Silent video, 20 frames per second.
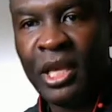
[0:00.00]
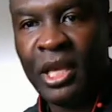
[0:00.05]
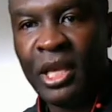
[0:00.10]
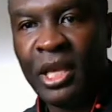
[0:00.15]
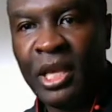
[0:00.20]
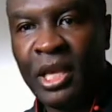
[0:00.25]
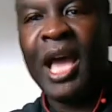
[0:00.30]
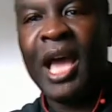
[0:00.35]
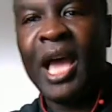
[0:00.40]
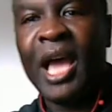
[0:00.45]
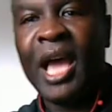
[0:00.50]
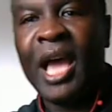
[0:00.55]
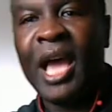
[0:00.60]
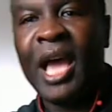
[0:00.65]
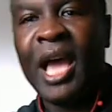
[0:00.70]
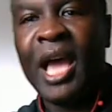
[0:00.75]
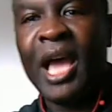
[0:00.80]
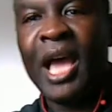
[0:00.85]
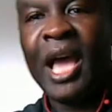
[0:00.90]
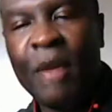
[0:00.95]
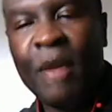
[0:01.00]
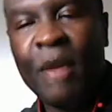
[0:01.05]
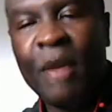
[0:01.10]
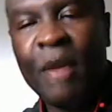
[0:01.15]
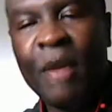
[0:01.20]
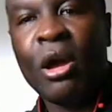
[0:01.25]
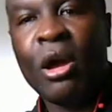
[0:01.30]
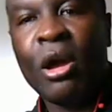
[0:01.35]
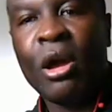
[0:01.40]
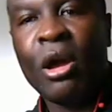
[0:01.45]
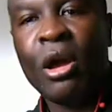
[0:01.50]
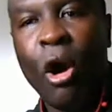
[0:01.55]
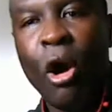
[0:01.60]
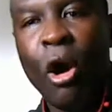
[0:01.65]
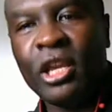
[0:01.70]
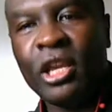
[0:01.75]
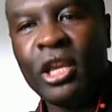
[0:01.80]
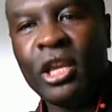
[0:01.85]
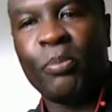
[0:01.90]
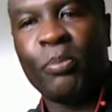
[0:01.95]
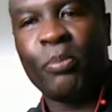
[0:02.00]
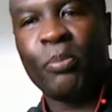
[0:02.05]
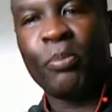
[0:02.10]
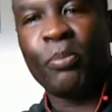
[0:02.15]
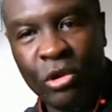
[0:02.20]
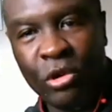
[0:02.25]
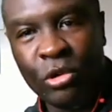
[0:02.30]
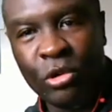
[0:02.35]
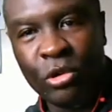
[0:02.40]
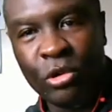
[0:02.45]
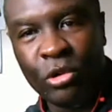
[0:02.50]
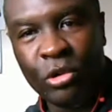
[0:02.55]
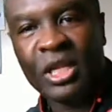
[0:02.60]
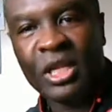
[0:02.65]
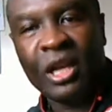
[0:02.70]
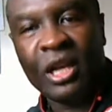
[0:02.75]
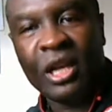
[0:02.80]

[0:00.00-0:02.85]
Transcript: Elijah Muhammad only approved